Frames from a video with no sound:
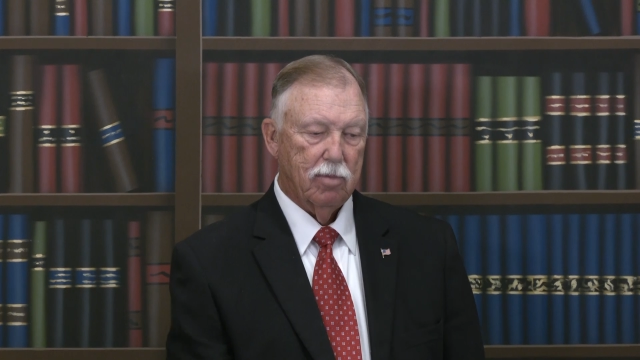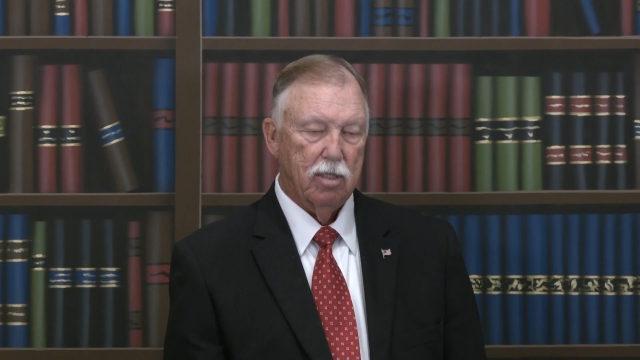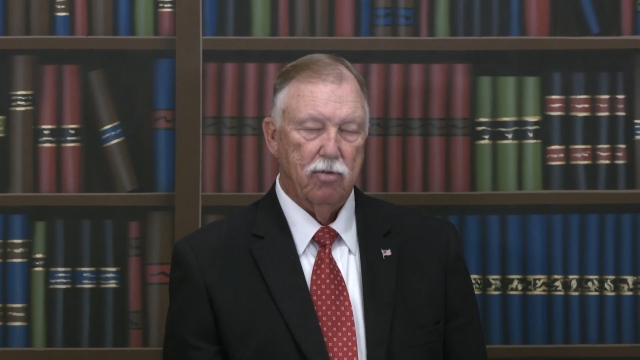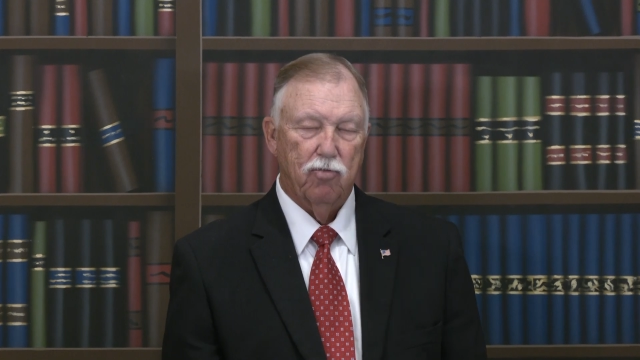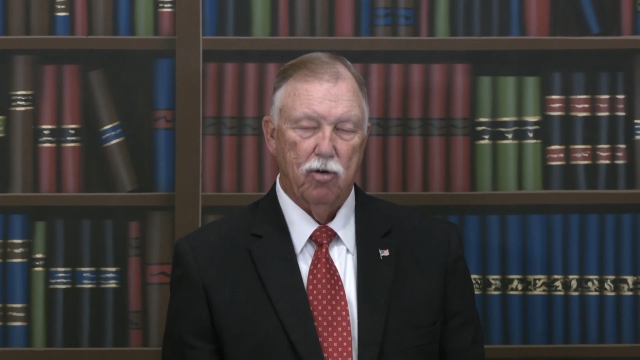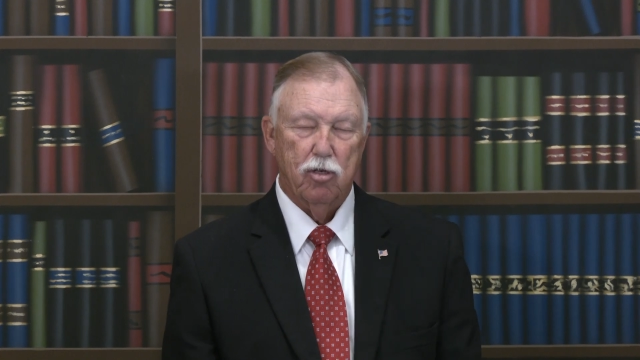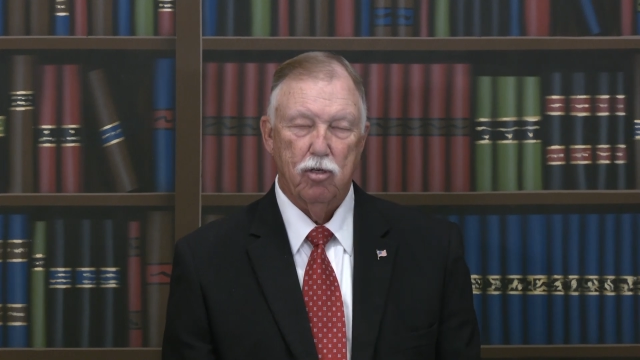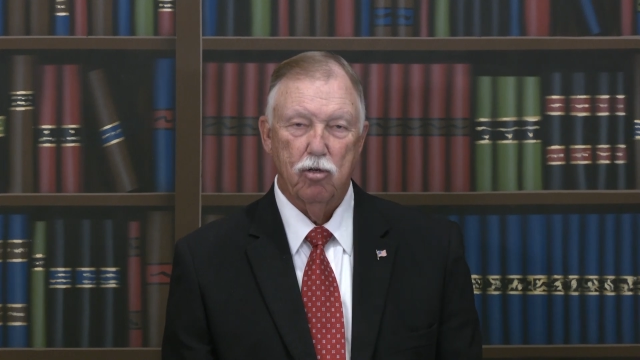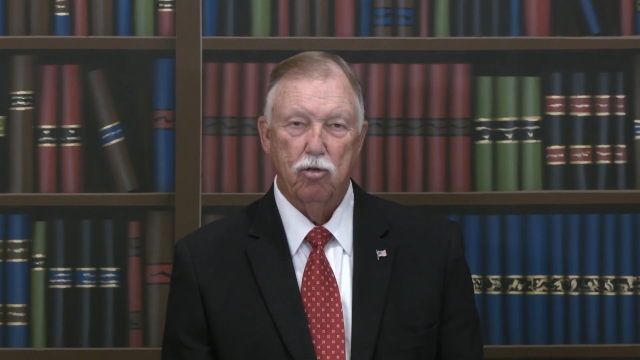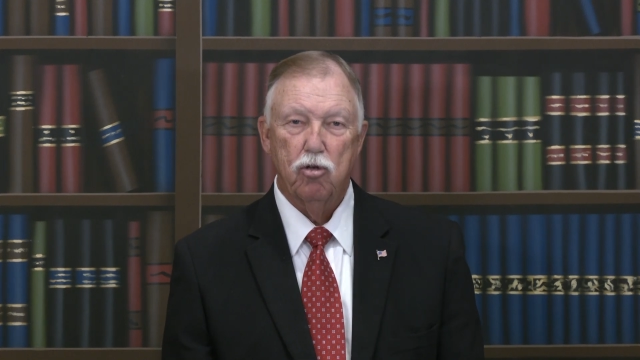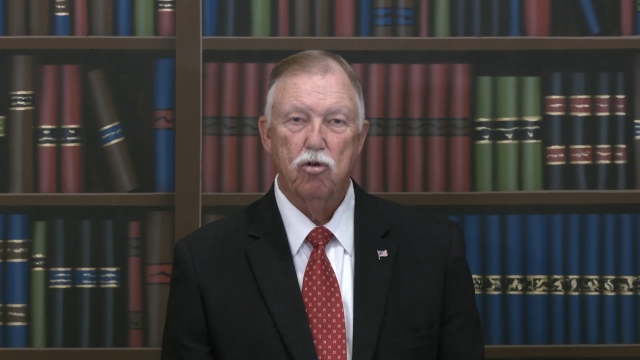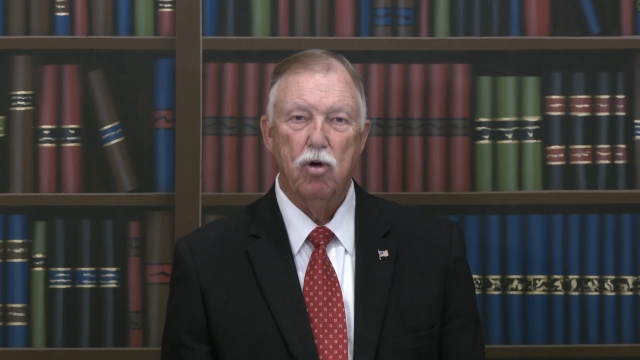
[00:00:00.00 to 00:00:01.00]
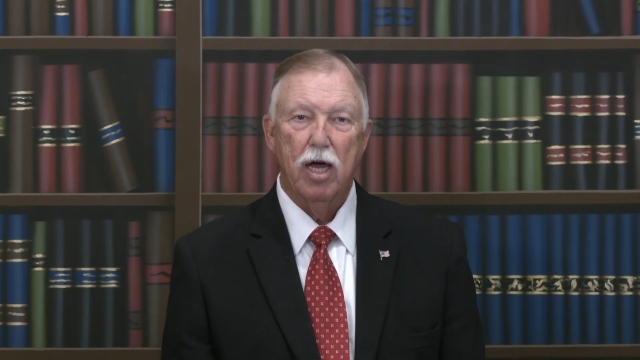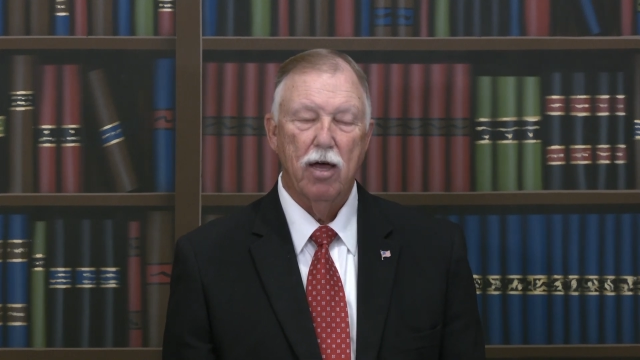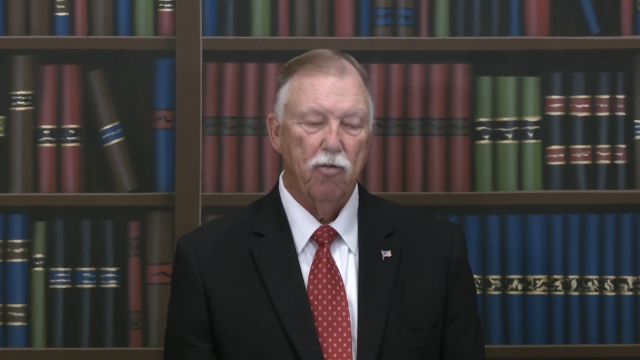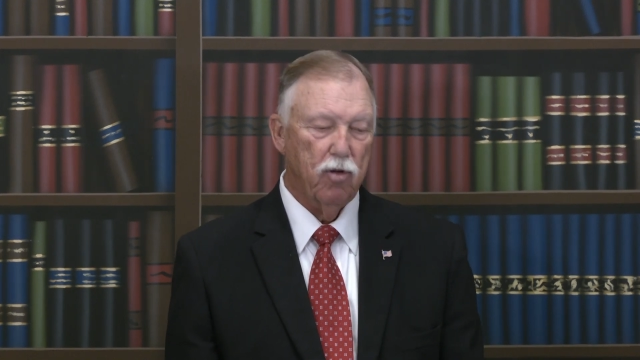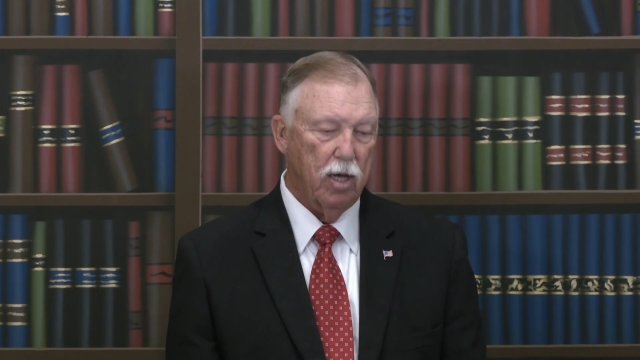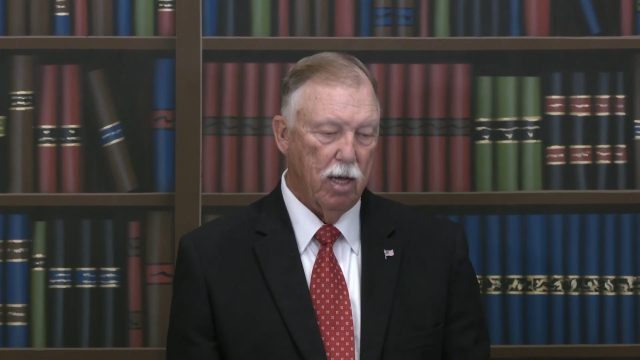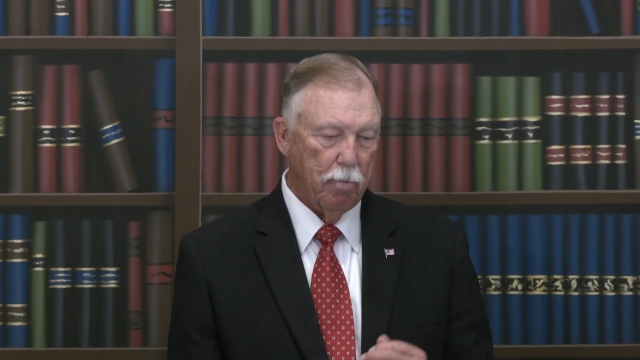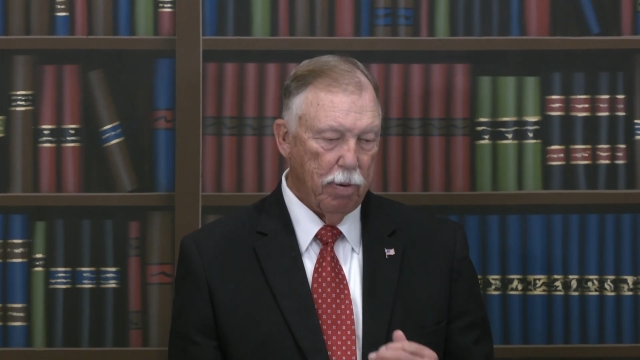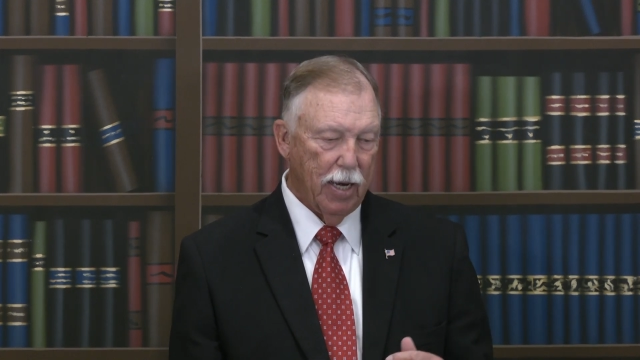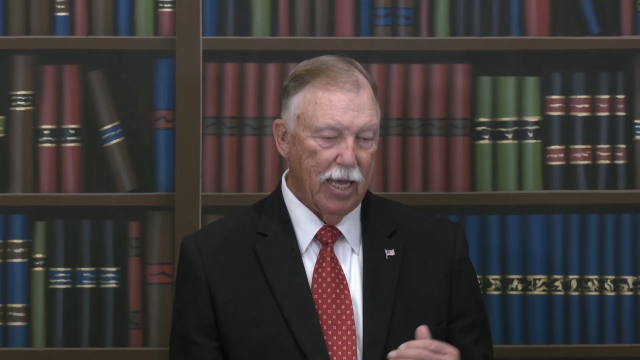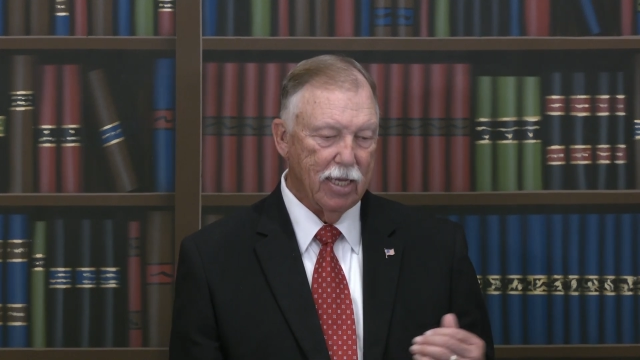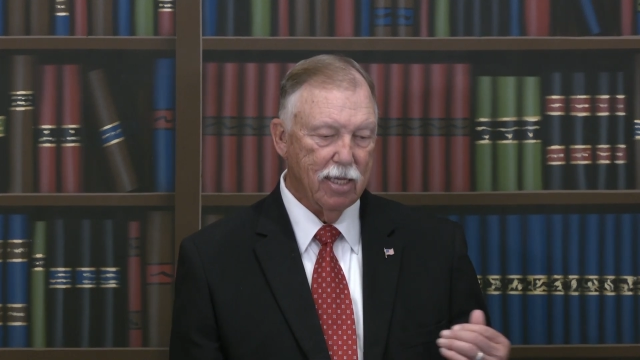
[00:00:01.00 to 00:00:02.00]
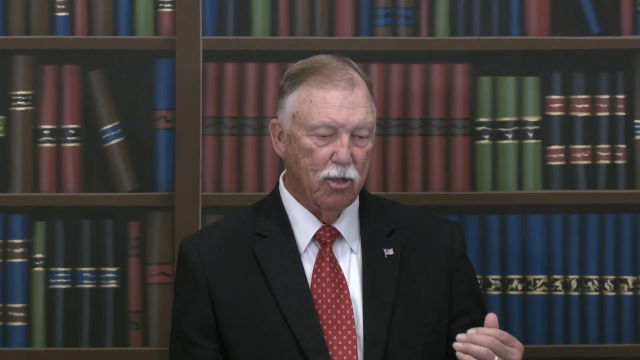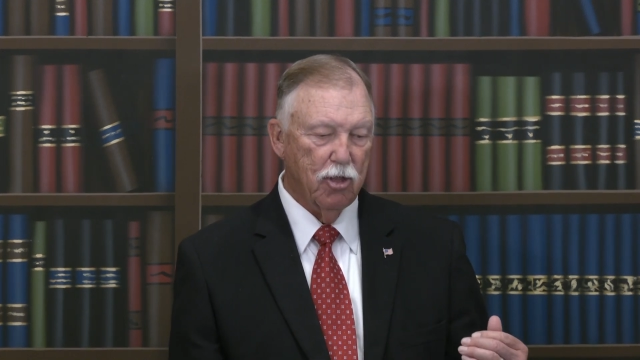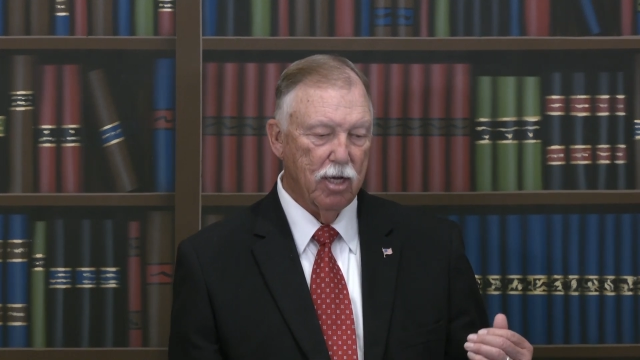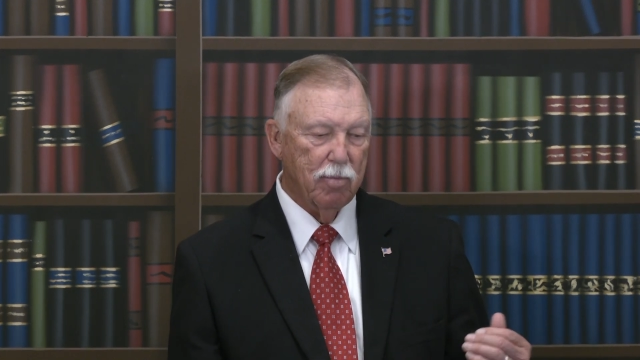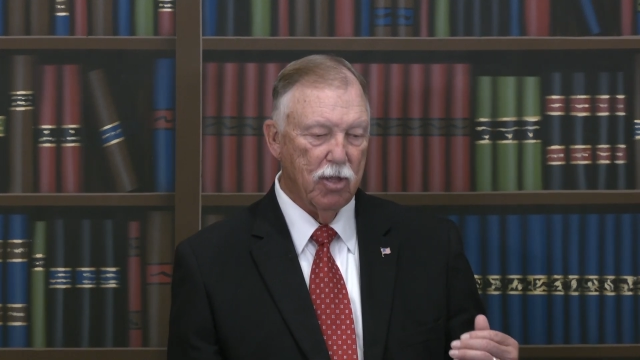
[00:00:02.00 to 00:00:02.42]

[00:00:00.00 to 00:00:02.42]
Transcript: Verse 2, you have planted them